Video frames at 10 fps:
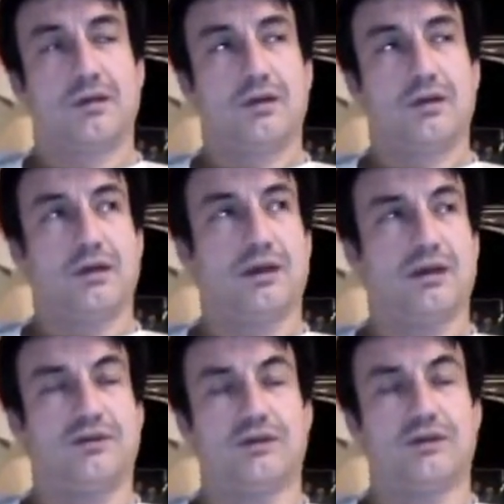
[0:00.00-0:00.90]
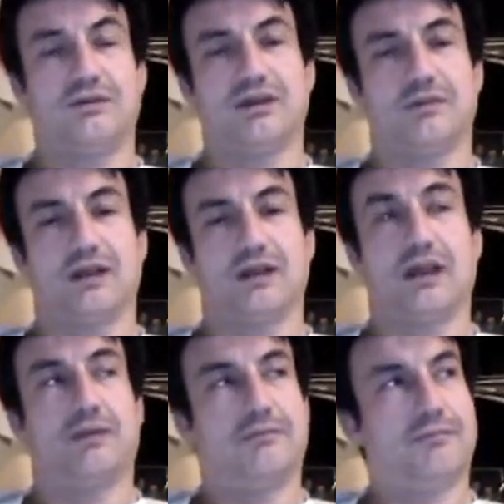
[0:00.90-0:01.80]
Yeah, I would tell him like,
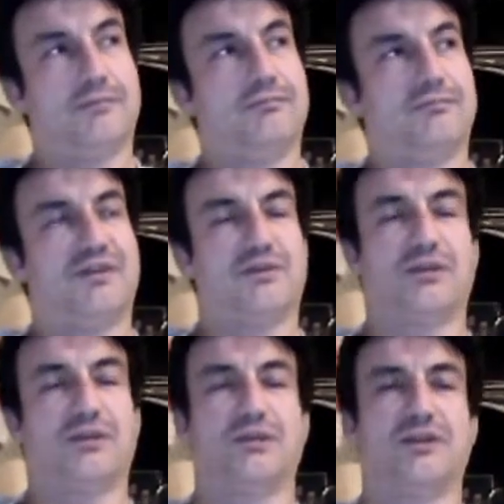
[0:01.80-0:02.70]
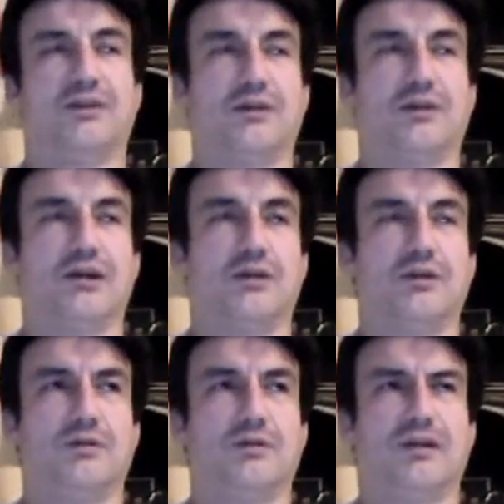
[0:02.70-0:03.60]
hey, it's a good place to learn how to do
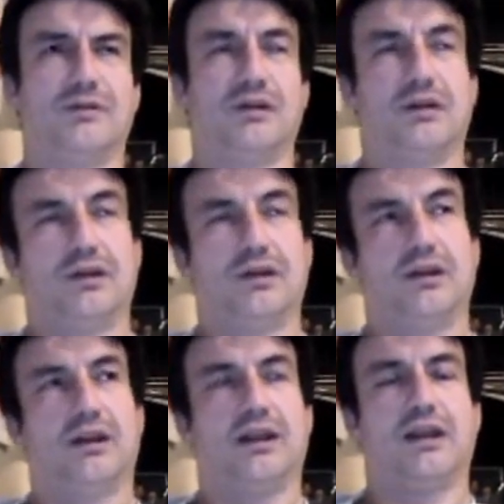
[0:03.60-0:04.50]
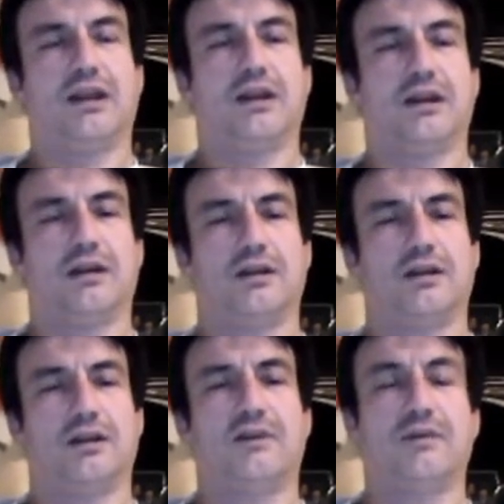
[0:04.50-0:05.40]
it, whatever. But again,
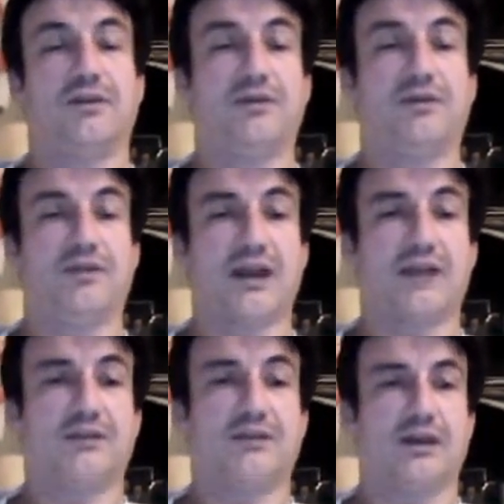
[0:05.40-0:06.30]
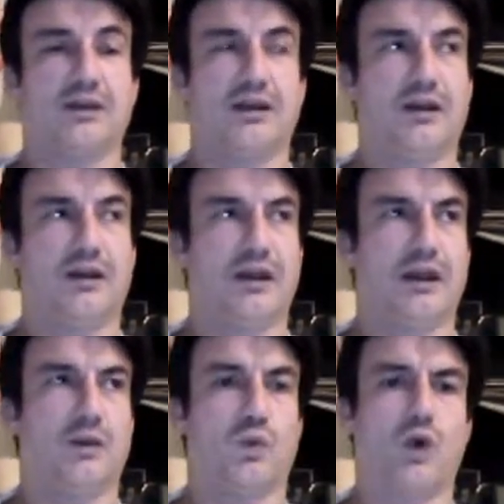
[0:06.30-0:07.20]
you have to be enthusiastic
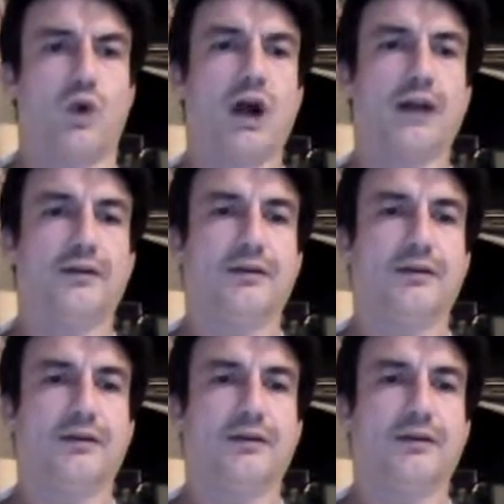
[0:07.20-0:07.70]
and want